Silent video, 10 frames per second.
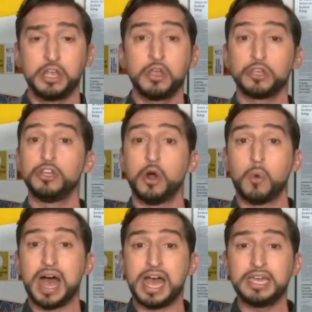You know
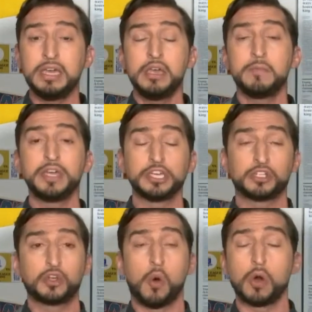why? Because
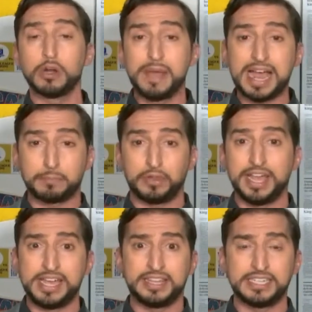quarterback play
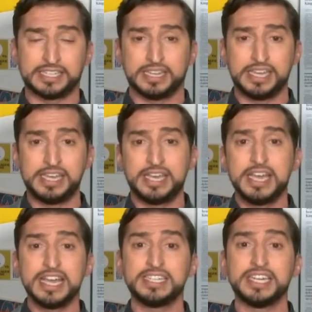at this league
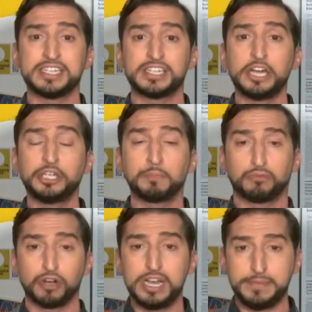is at such a
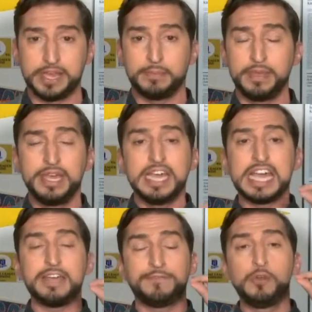premium
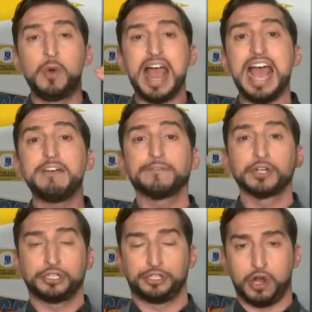if you ever
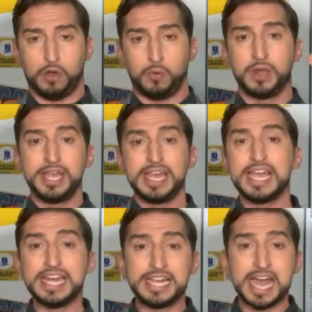show
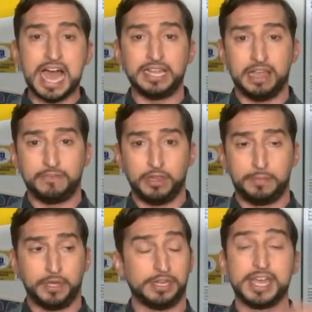any high-level ability.